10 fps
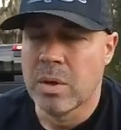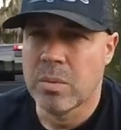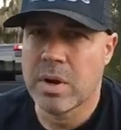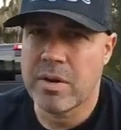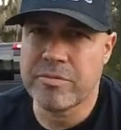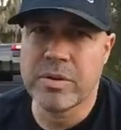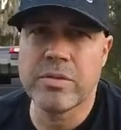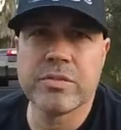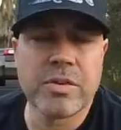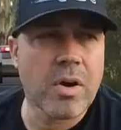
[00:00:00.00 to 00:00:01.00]
When I
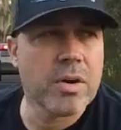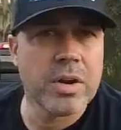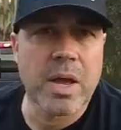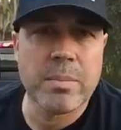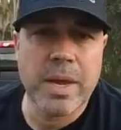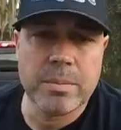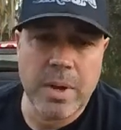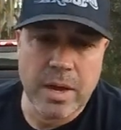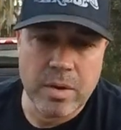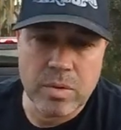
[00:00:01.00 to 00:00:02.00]
first started, I made
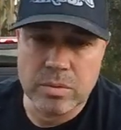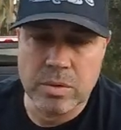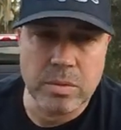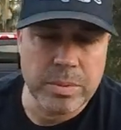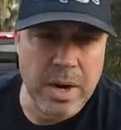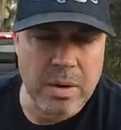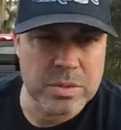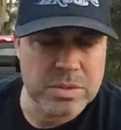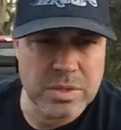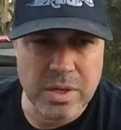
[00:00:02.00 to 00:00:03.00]
my own little power
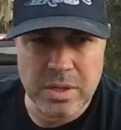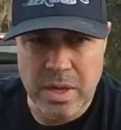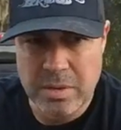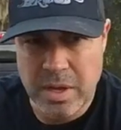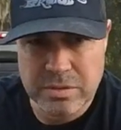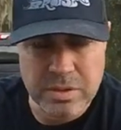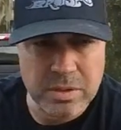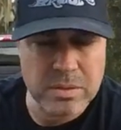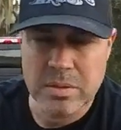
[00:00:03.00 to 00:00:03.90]
stick. I, I took a